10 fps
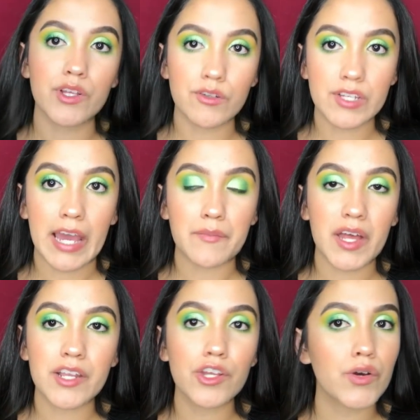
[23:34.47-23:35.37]
little
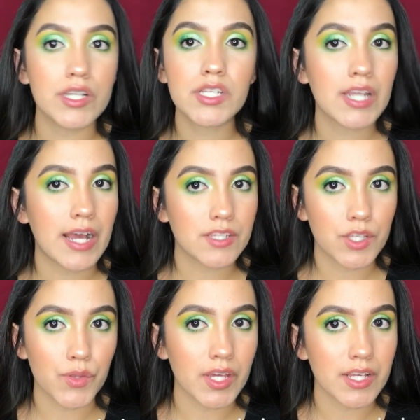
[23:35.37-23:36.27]
timeline. It doesn't ask
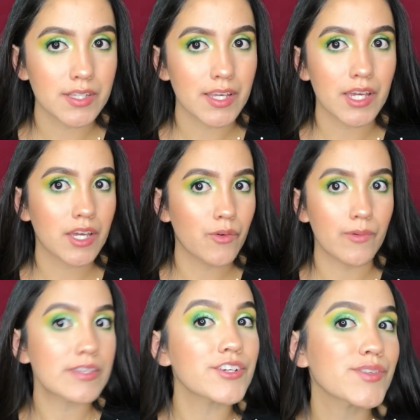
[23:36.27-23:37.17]
you things like
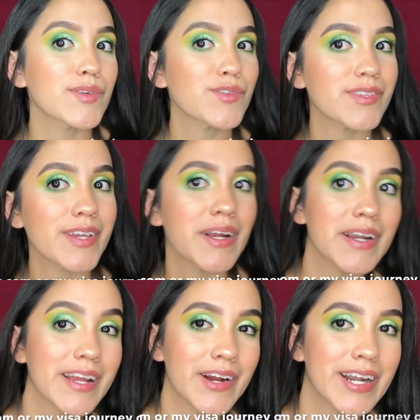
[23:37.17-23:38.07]
what's your social
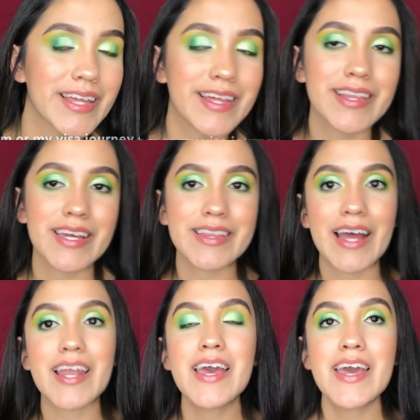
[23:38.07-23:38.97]
security or anything like
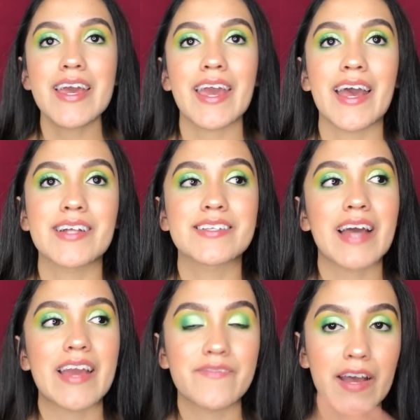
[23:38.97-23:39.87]
that. And
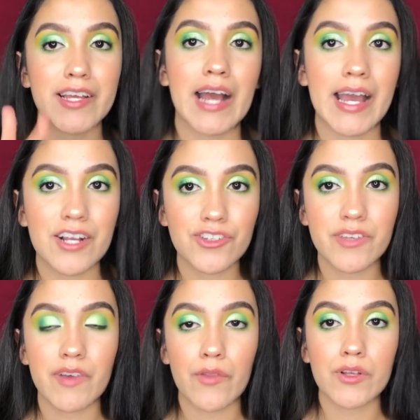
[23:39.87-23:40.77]
I actually
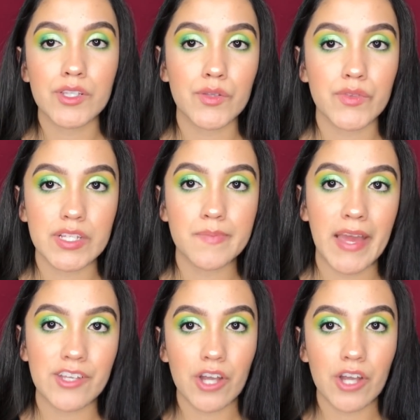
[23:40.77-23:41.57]
found this page